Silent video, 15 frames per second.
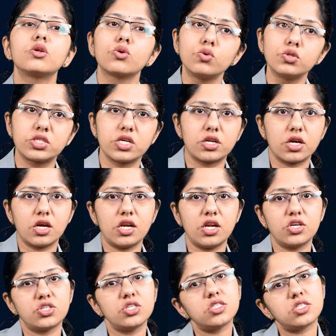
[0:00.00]
rules and
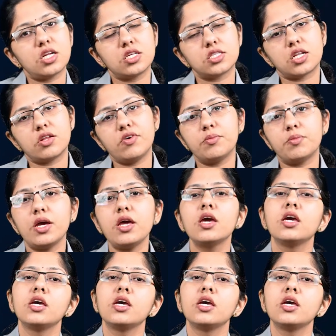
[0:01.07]
regulations that is levied by